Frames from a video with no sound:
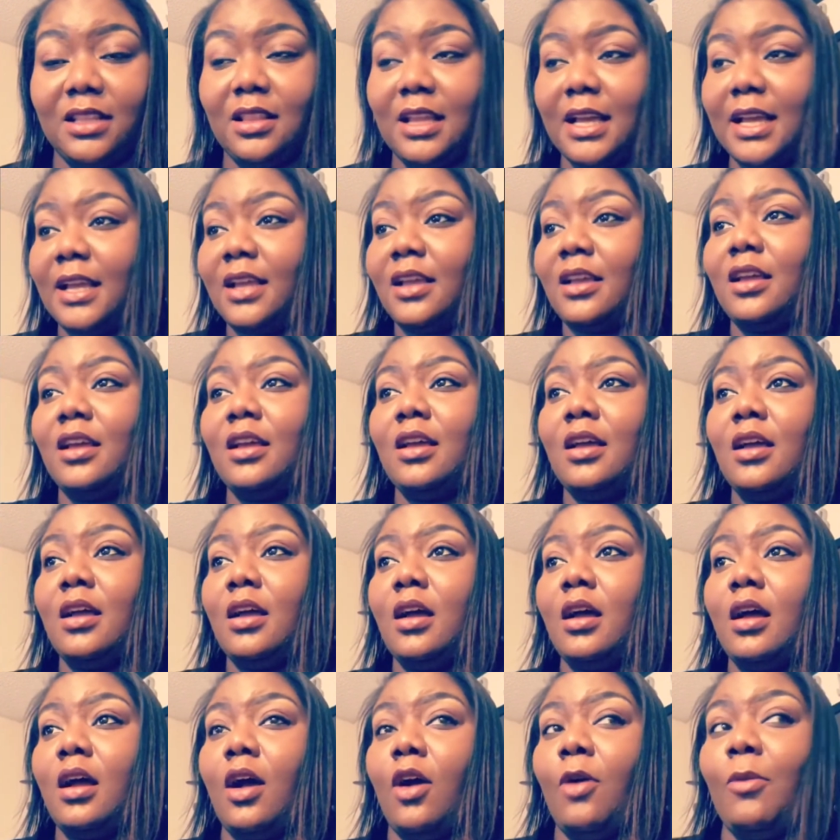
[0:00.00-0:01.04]
Like,
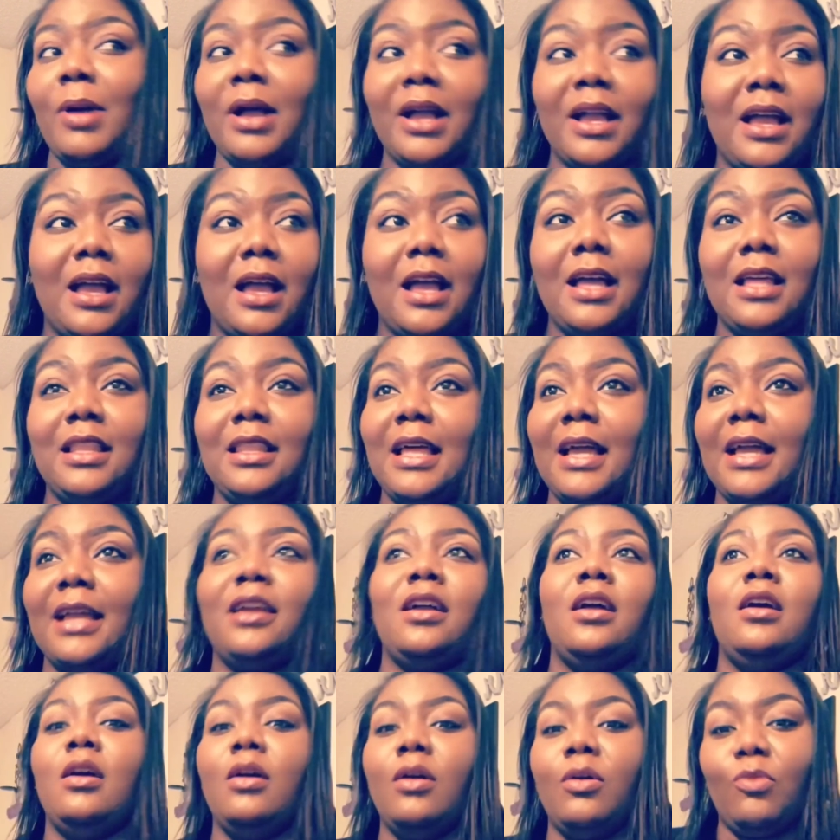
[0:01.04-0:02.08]
oh my God, like,
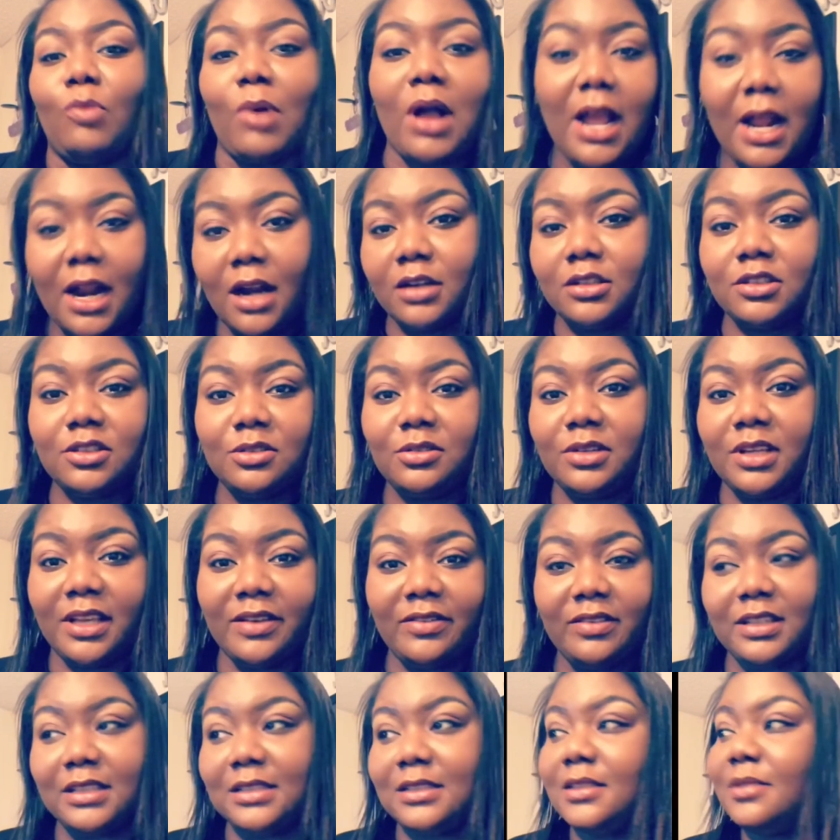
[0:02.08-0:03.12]
why aren't you
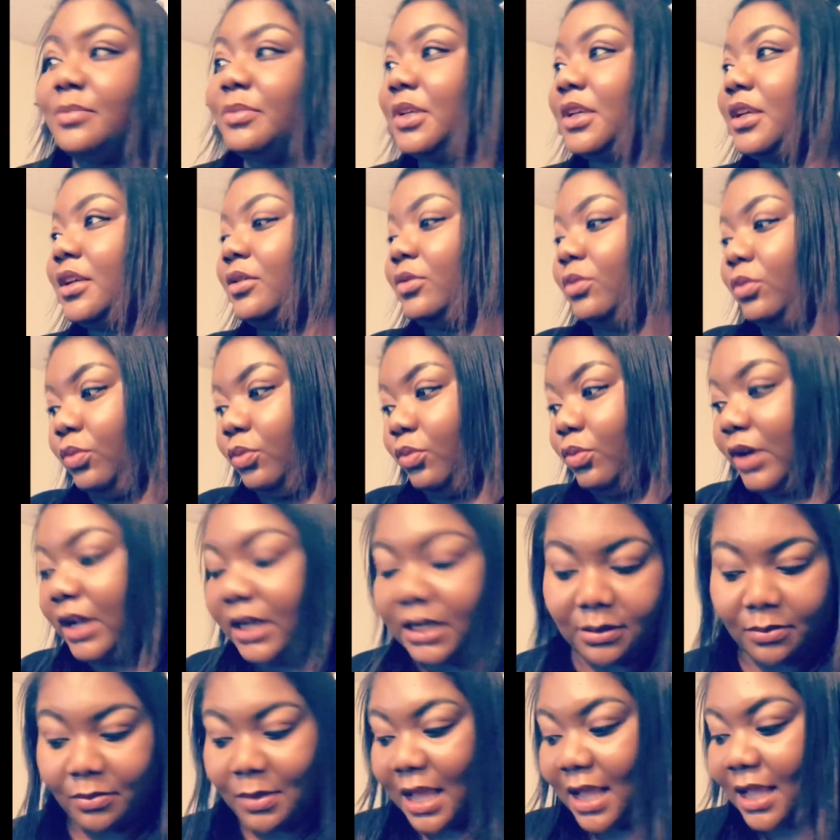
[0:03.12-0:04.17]
giving this to me? What
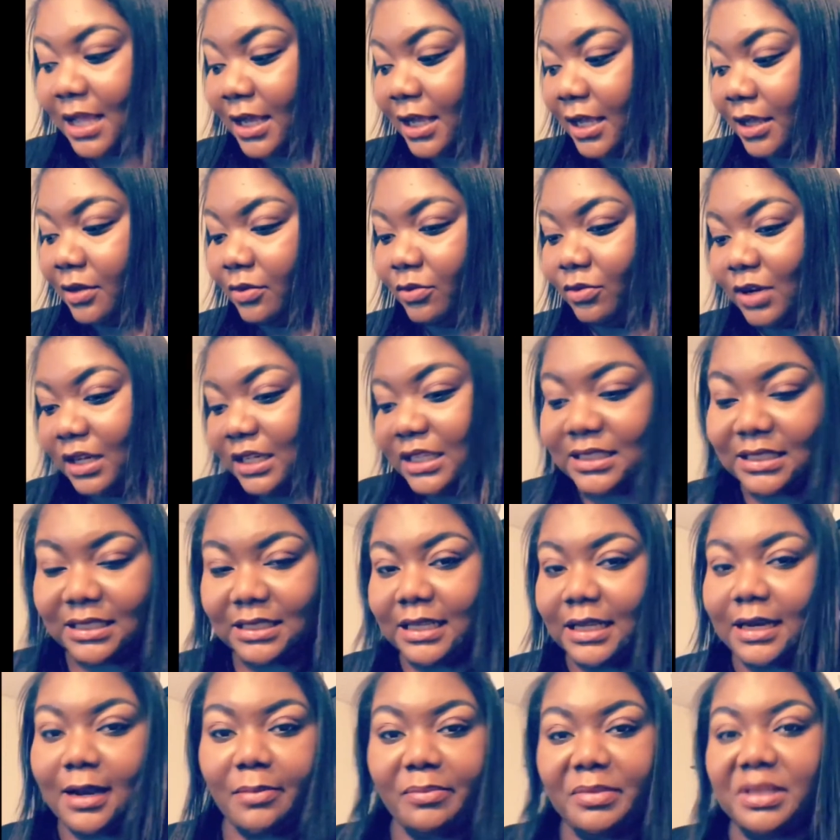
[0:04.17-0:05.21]
is it
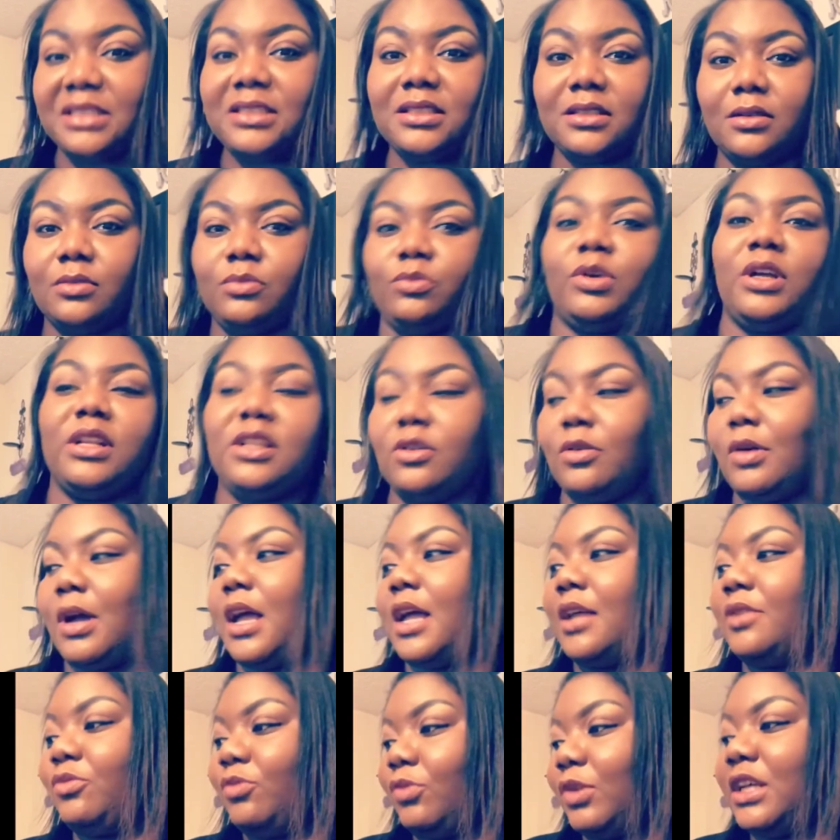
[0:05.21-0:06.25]
that I'm missing? What
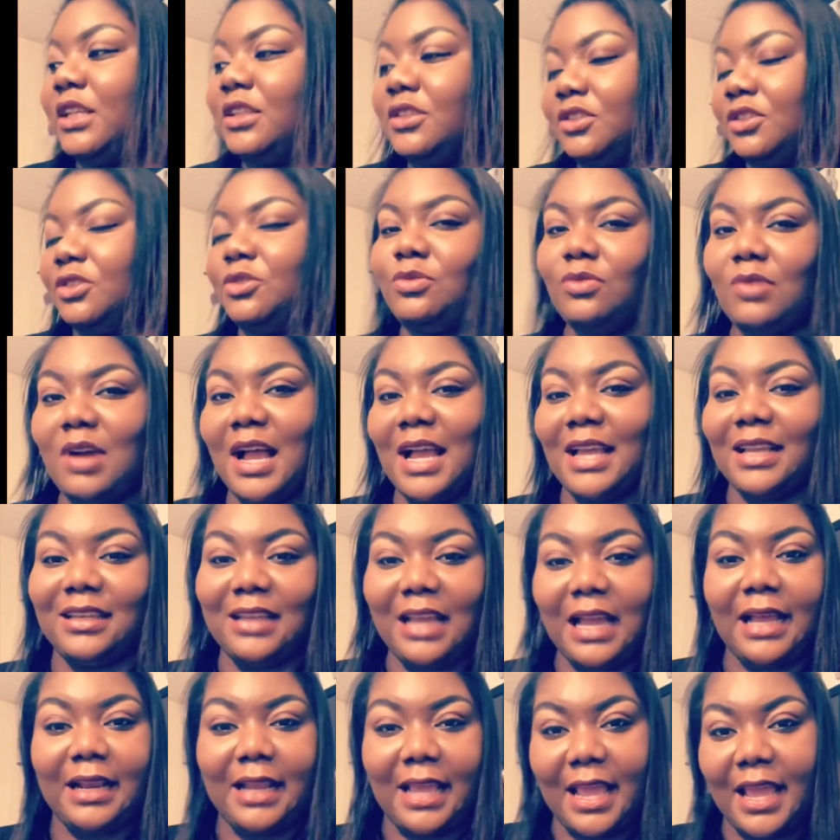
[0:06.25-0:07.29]
do I
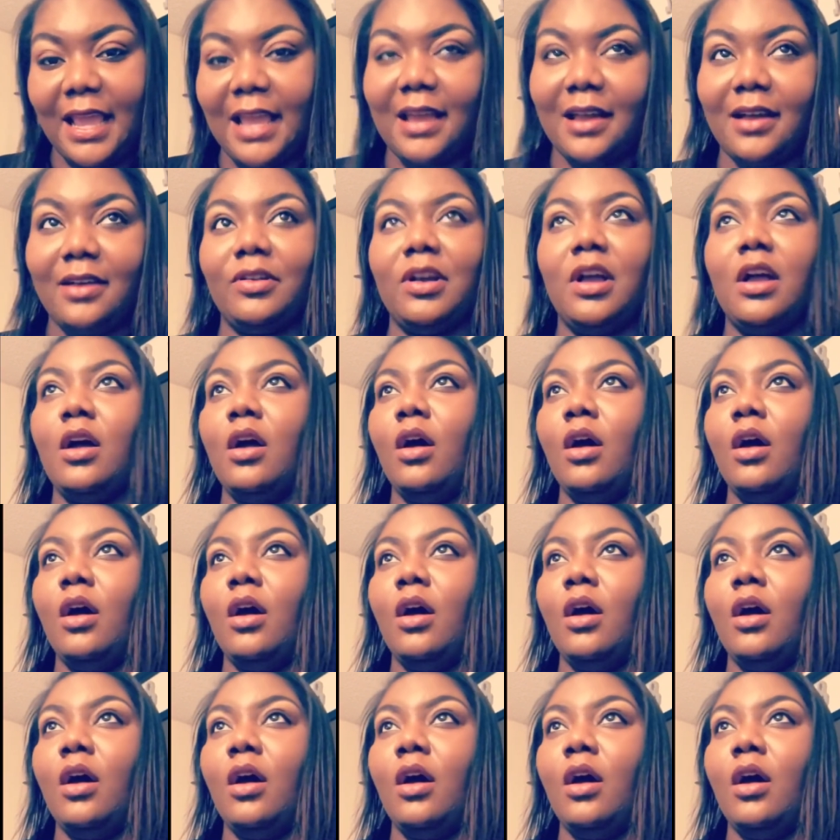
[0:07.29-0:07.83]
not have?